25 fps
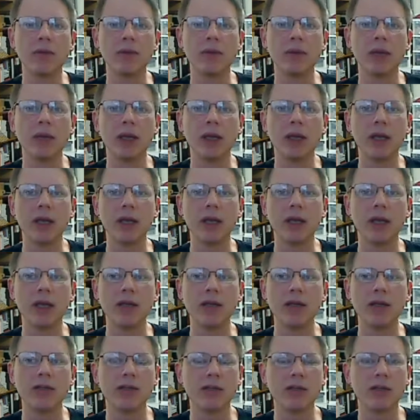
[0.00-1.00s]

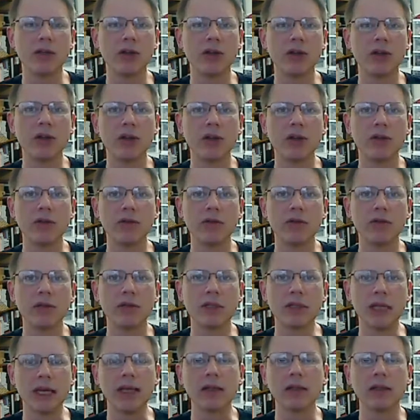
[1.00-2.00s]
is going to
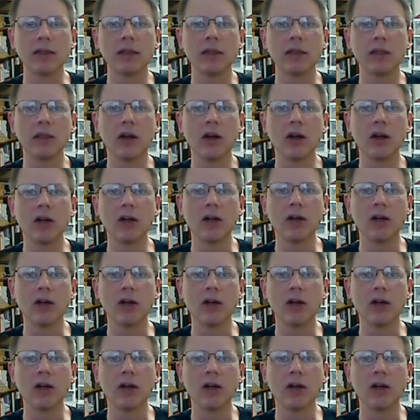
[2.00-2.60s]
take a little longer,